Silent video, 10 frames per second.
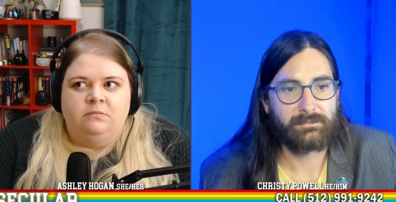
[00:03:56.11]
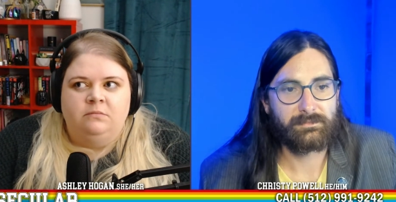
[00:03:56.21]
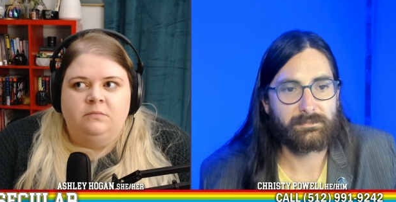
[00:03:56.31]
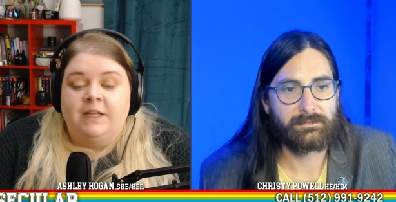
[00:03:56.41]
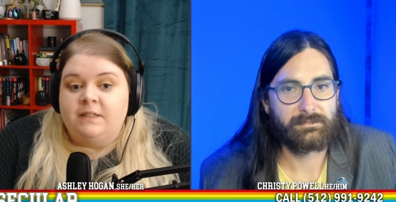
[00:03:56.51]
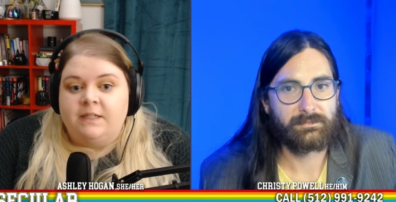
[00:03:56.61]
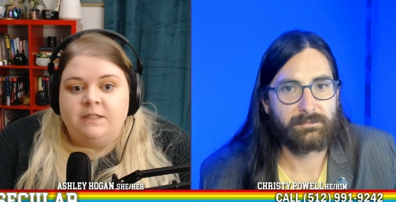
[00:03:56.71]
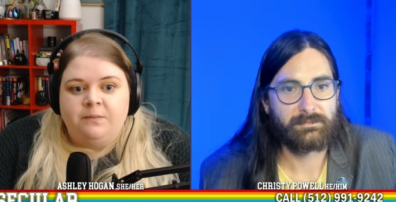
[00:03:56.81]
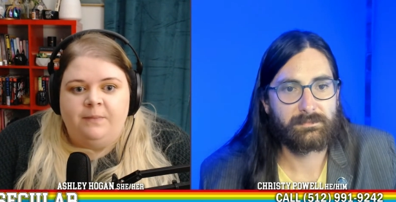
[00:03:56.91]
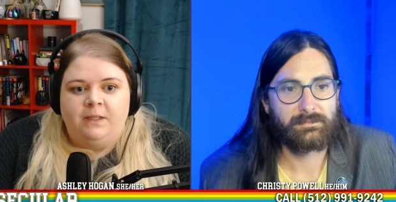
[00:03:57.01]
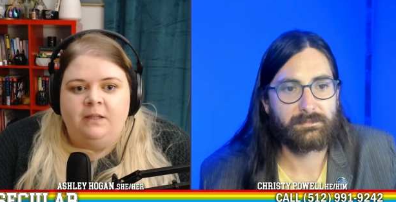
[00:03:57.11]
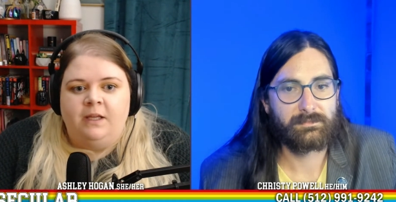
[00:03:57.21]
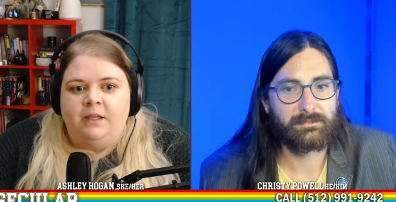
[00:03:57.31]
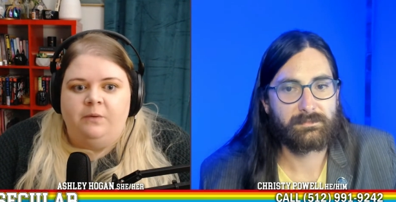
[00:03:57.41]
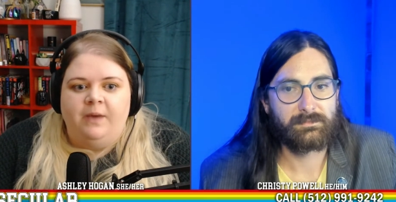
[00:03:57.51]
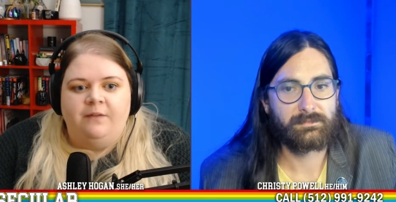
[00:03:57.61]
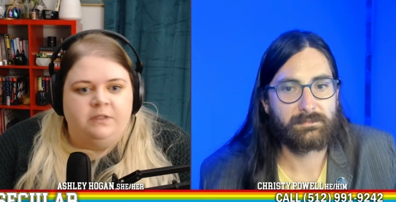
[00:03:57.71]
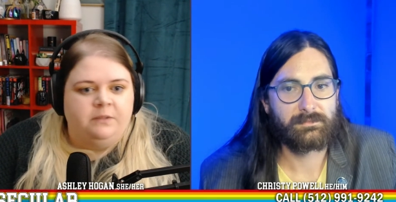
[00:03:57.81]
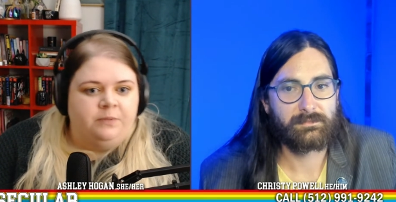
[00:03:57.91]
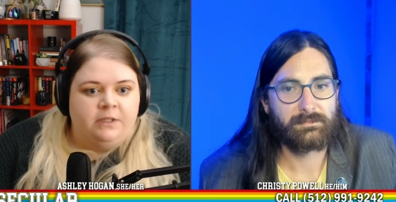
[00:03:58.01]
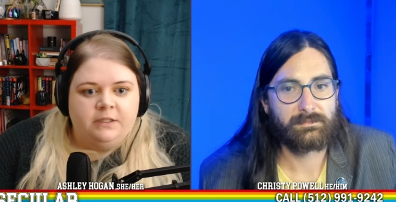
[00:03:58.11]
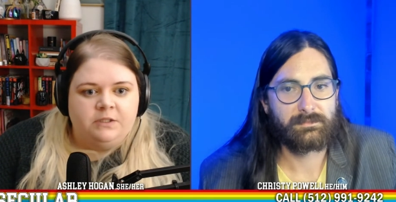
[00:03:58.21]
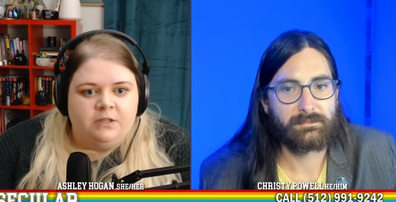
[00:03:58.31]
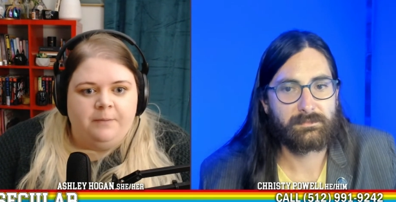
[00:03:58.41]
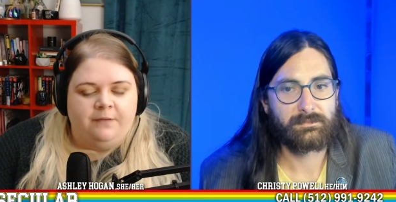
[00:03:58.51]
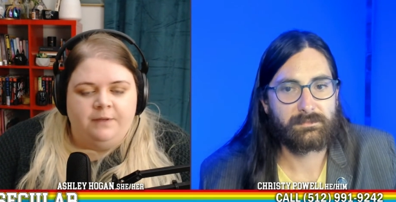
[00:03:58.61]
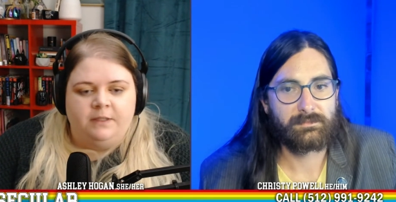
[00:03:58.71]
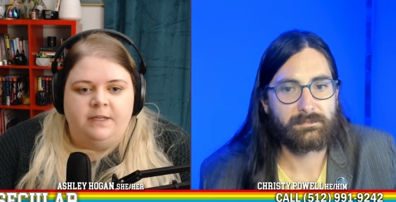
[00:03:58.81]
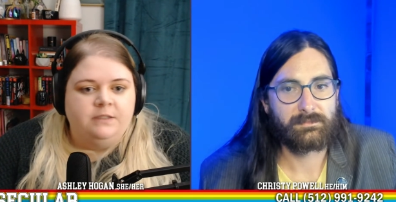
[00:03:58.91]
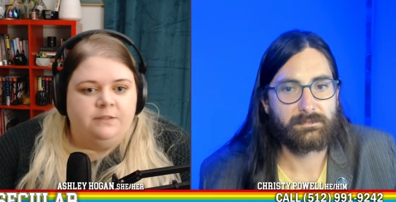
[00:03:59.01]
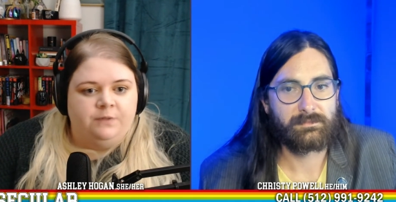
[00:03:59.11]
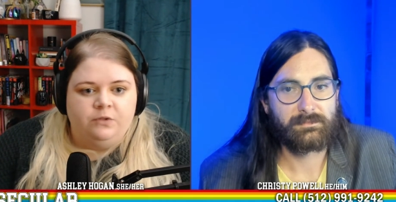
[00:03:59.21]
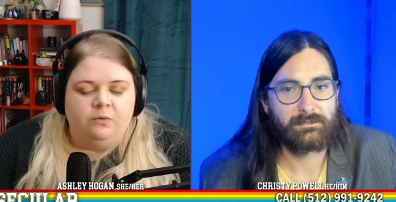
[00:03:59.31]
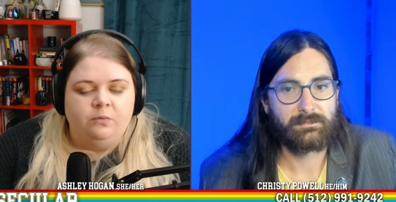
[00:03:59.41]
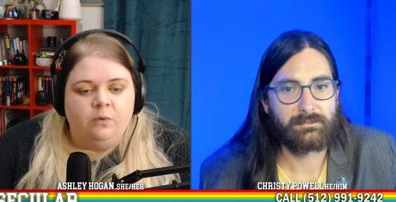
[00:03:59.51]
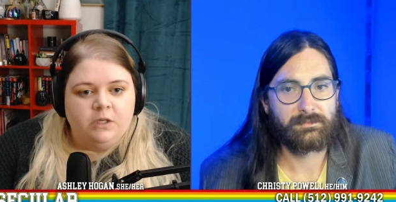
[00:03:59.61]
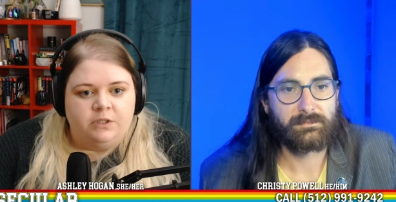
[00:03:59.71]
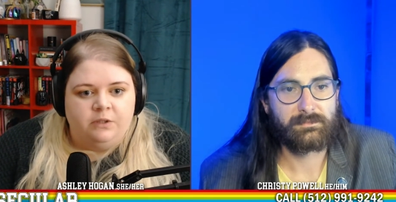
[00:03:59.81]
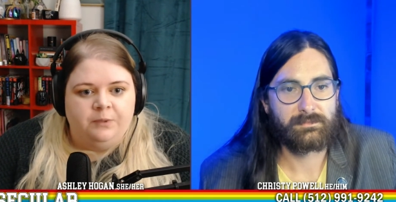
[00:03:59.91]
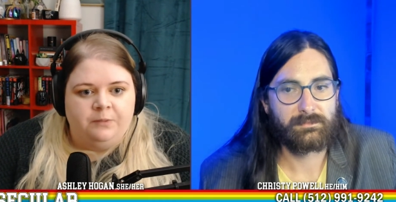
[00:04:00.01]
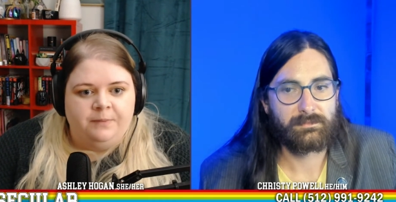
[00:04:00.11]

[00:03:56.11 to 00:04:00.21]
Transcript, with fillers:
Speaker 1: that doesn't mean like you have to completely stop having sex if you don't want to, but be